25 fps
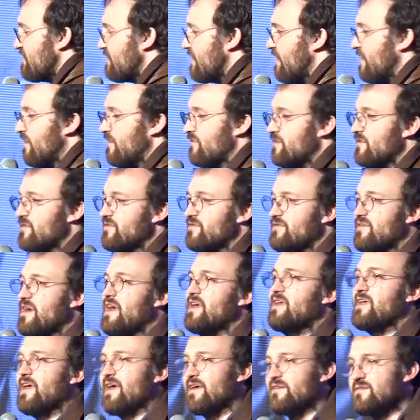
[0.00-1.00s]
cell for
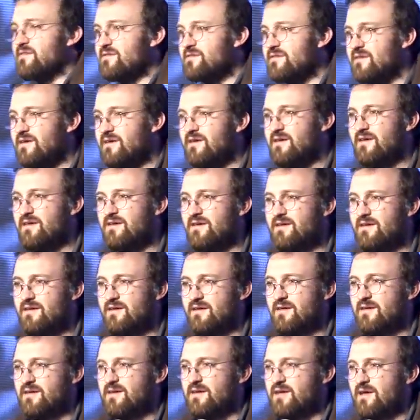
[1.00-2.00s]
finance.
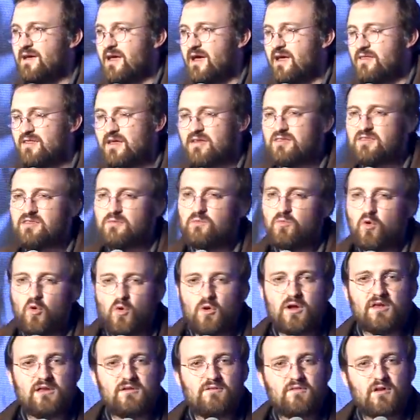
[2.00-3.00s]
And that's the
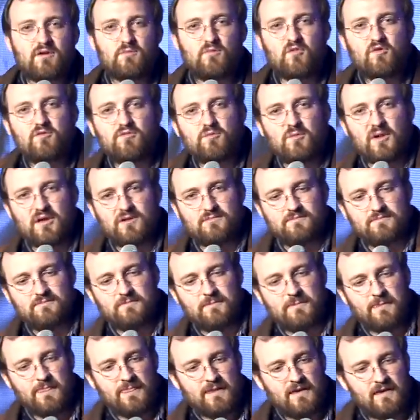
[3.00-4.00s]
point of our movement,
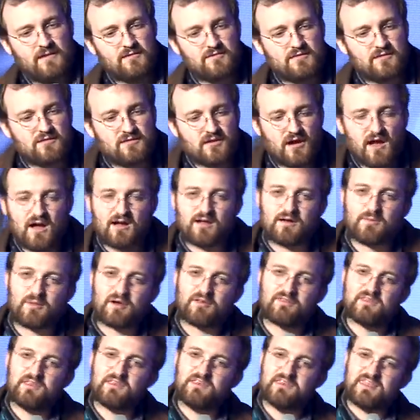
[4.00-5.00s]
is to talk
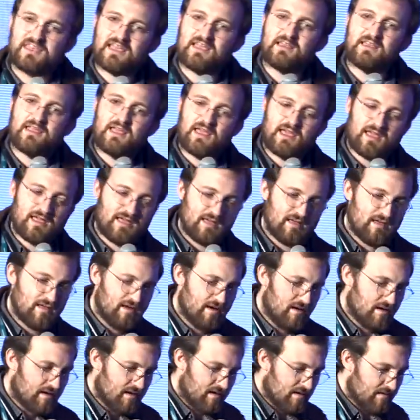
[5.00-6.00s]
about the DNA
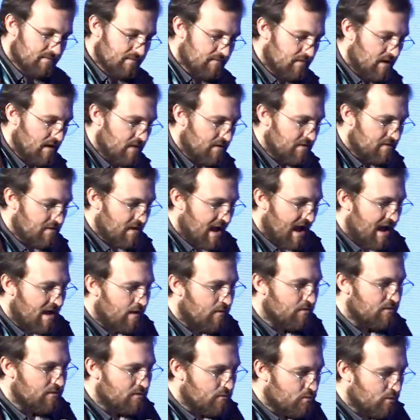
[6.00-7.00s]
of
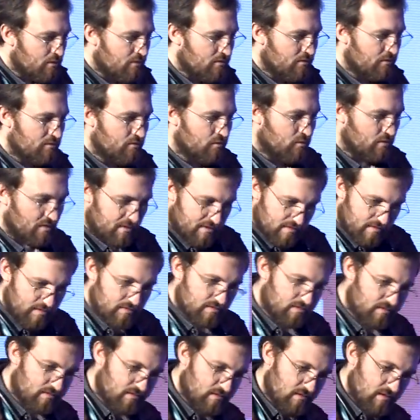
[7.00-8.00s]
how the world
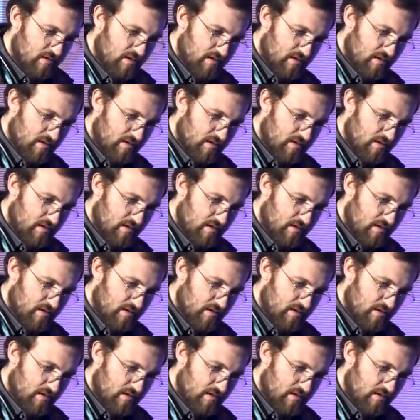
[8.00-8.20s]
works